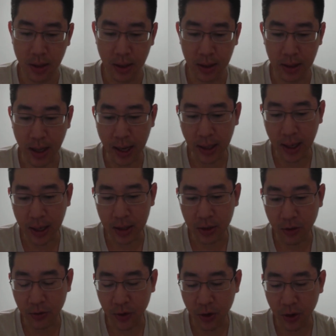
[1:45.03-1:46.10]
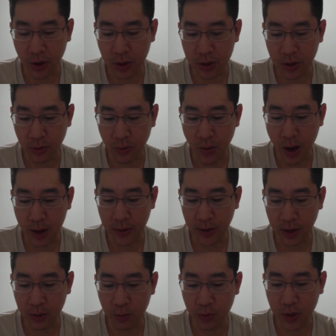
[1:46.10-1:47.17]
9S, of course, the one
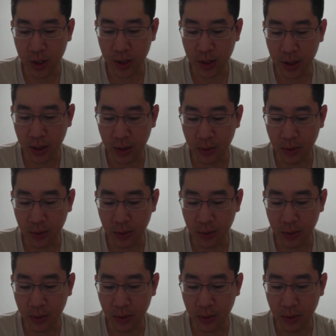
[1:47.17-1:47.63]
that we